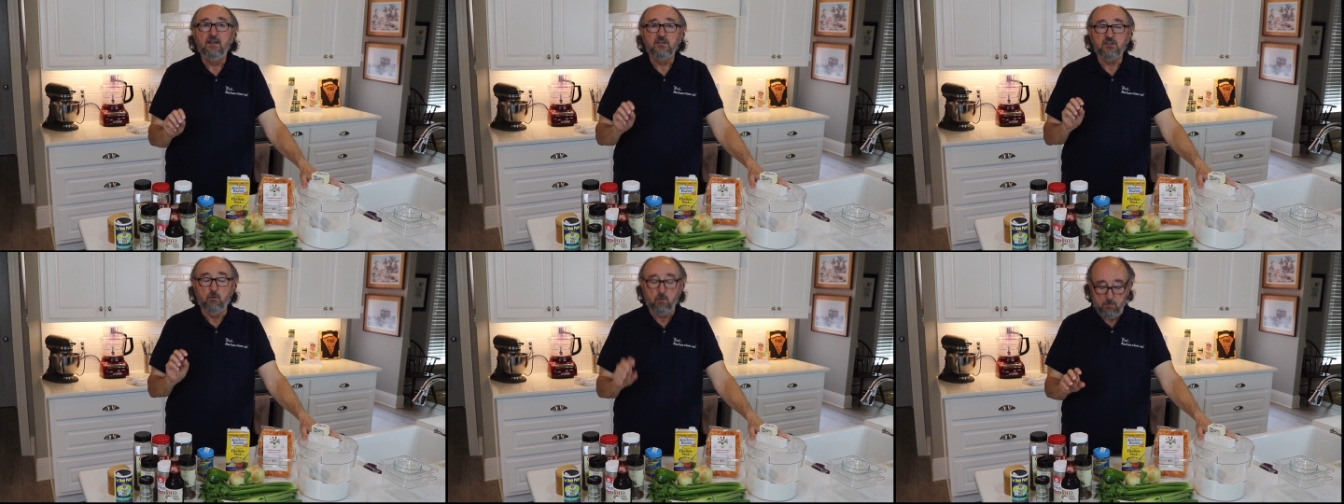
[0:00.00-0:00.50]

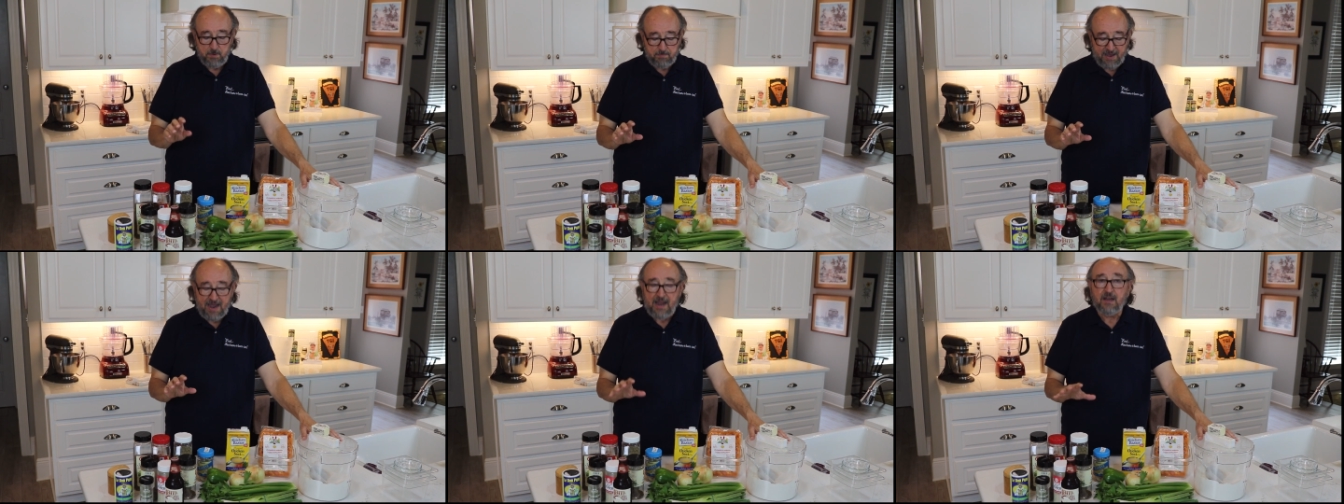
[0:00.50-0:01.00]
So we'll be
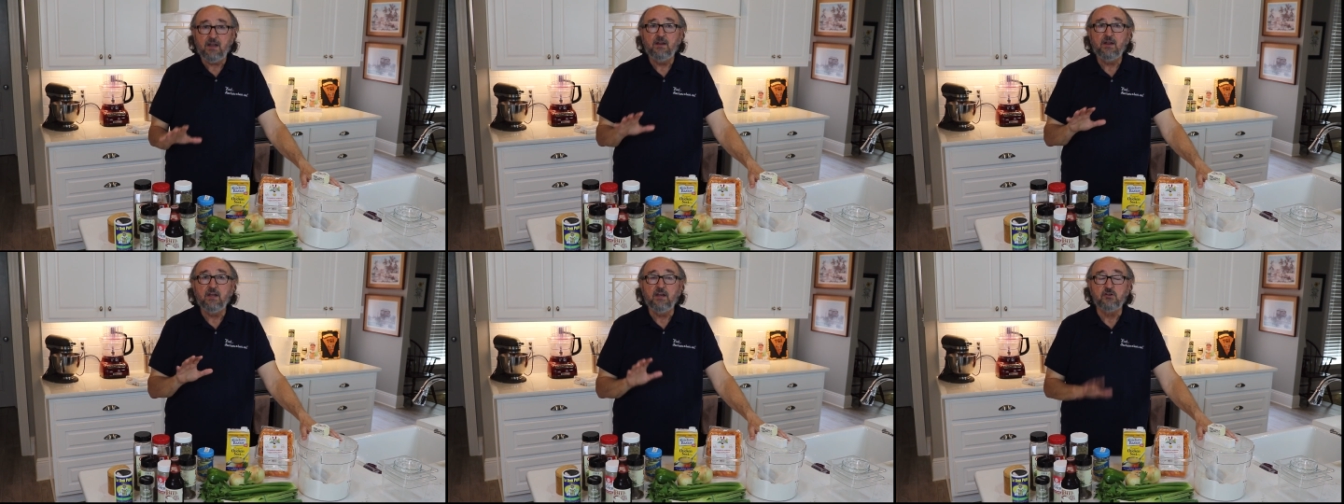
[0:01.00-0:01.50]
back
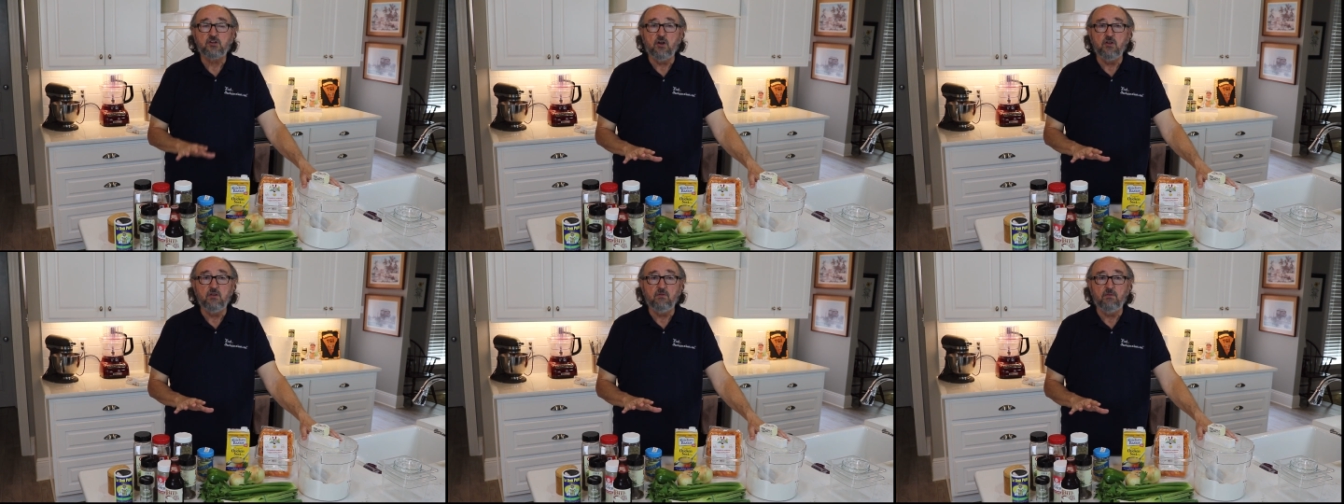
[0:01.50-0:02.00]
and
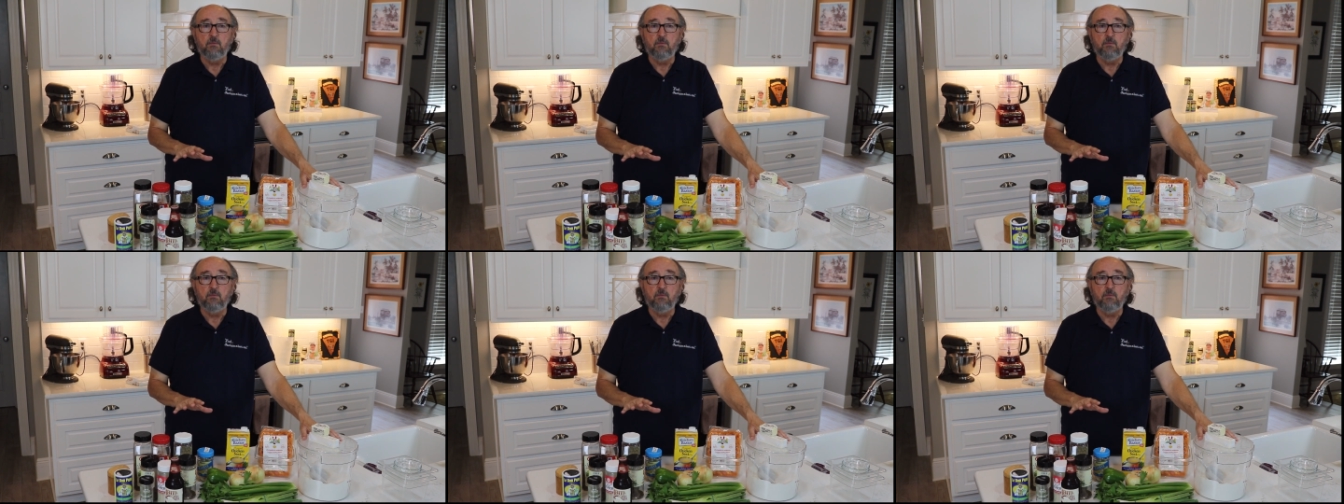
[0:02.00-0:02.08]
show you